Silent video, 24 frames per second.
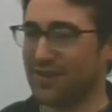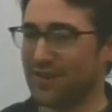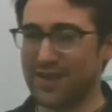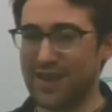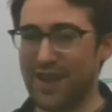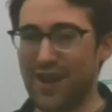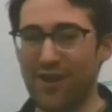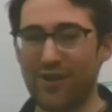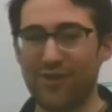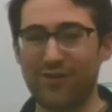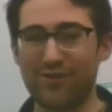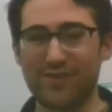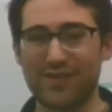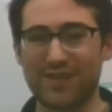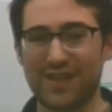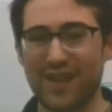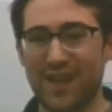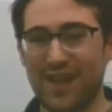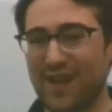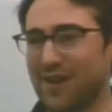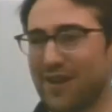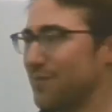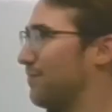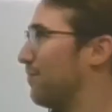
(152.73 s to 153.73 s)
the O's,
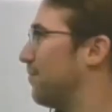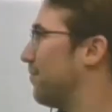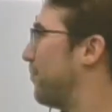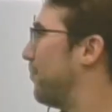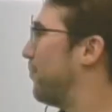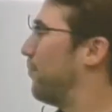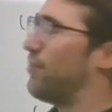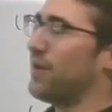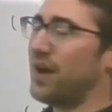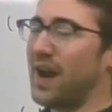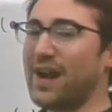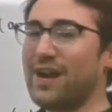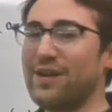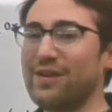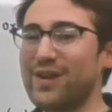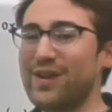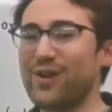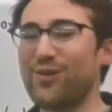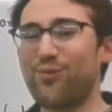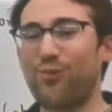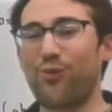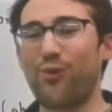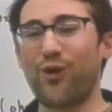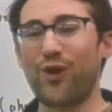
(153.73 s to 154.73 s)
but I don't need
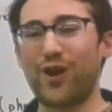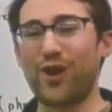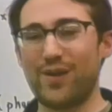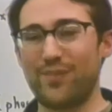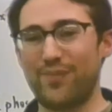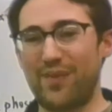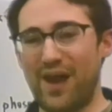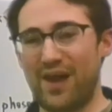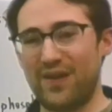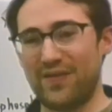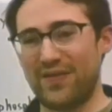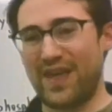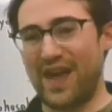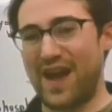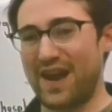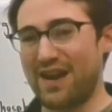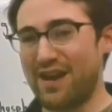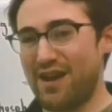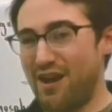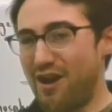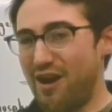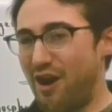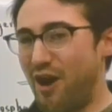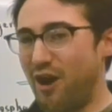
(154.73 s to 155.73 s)
to worry about that.
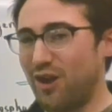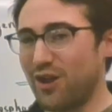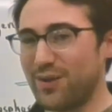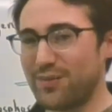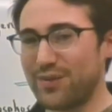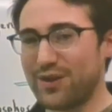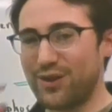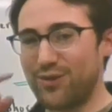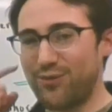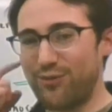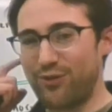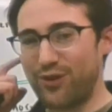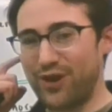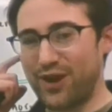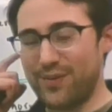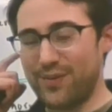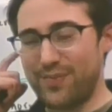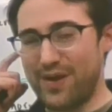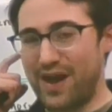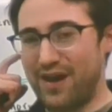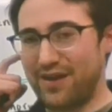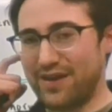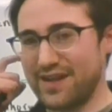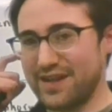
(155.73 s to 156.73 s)
All I'm going to worry
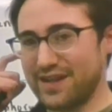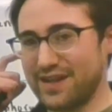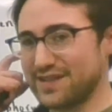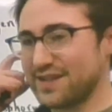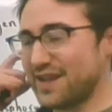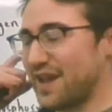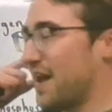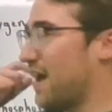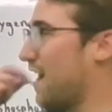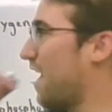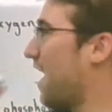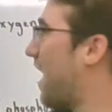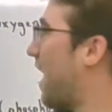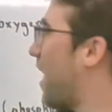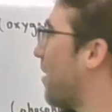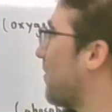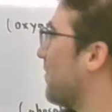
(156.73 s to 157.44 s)
about is how